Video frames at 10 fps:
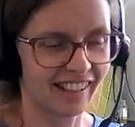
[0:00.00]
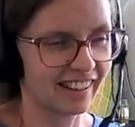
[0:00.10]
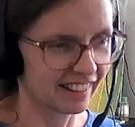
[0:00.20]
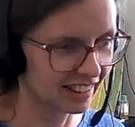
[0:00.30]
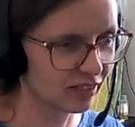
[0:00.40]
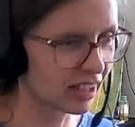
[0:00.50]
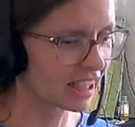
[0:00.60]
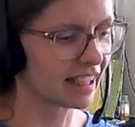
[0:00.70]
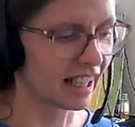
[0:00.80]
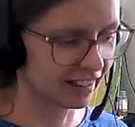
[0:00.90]
Let's fix
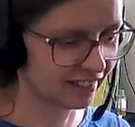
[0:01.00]
that.